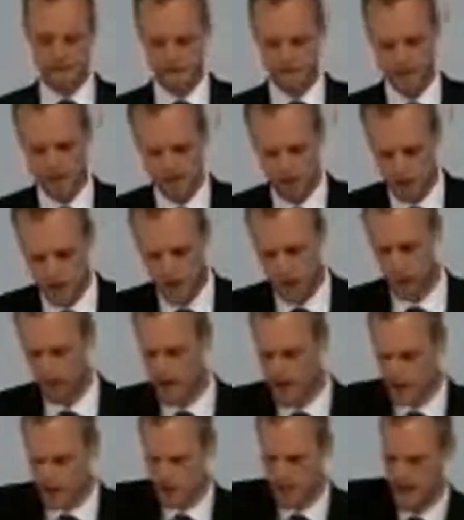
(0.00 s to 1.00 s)
as though
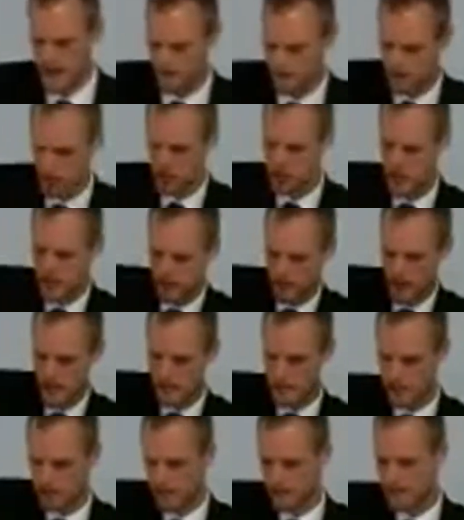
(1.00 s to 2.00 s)
generation after
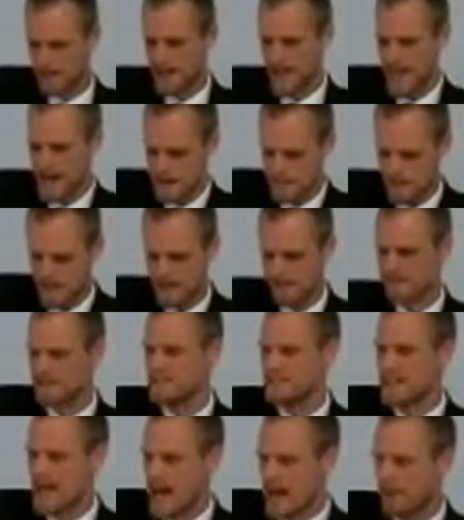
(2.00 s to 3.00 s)
generation, the enemy
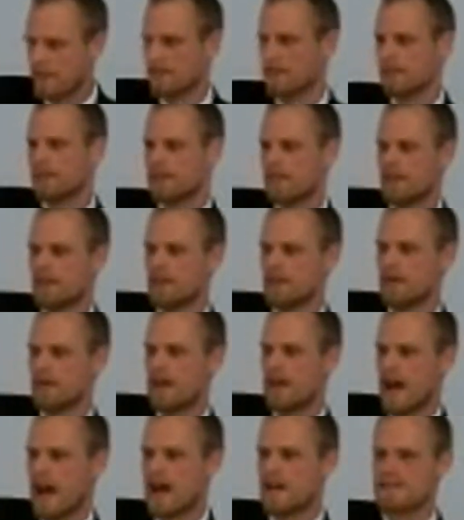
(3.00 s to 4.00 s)
of death
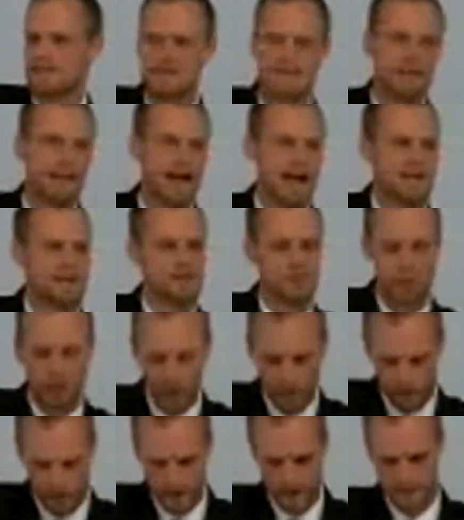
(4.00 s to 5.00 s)
has the last
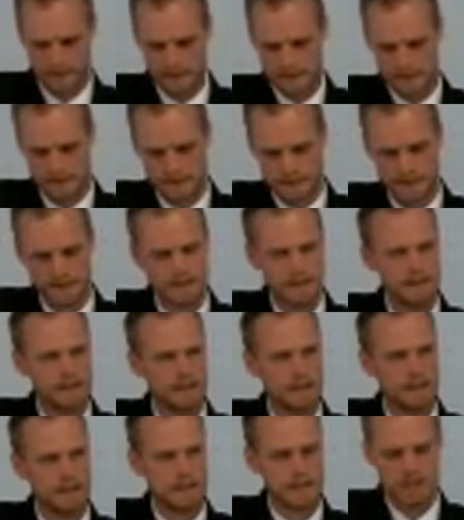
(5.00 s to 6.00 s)
word.
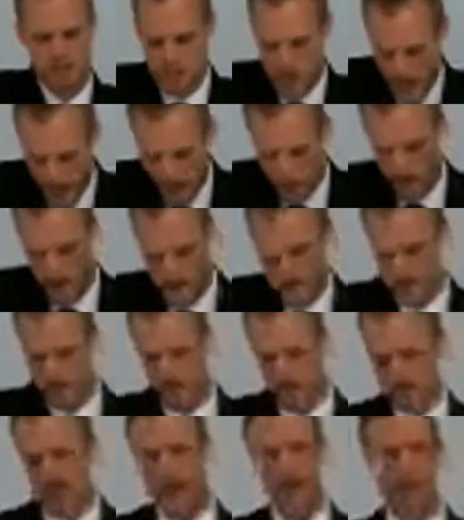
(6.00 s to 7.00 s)

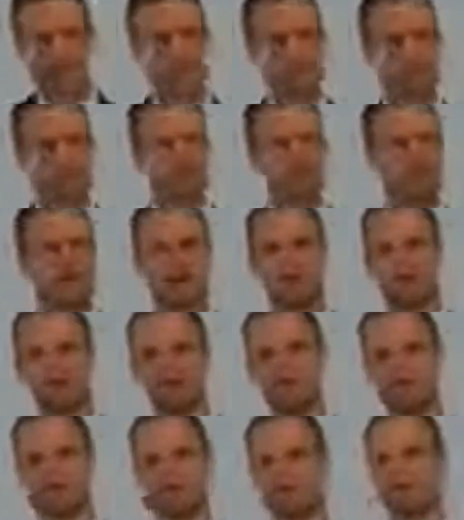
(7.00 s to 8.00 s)
Generation after
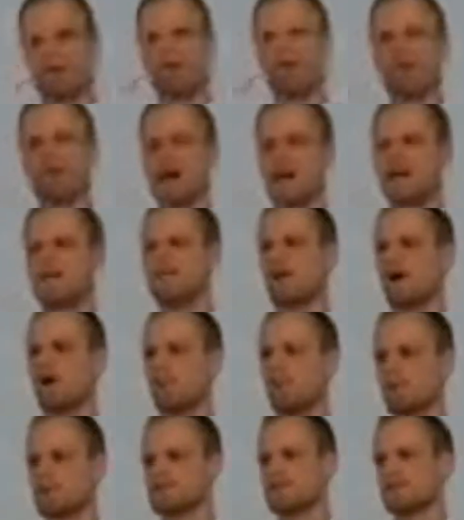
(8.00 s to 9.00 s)
generation, the grave
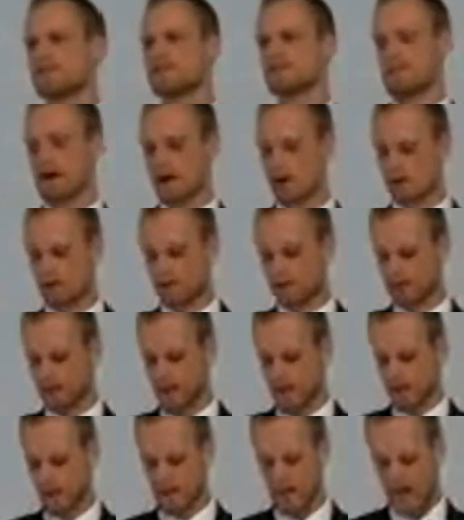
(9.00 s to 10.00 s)
opens its mouth
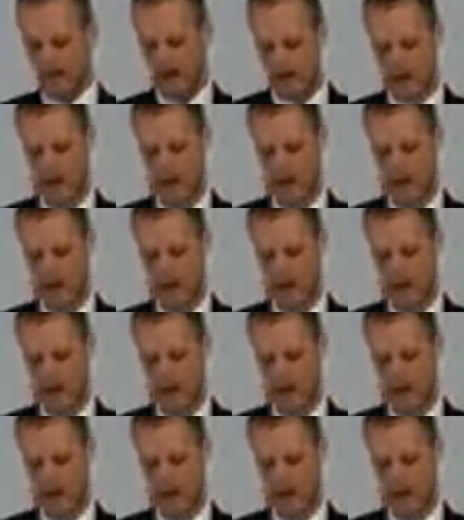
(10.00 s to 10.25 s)
and it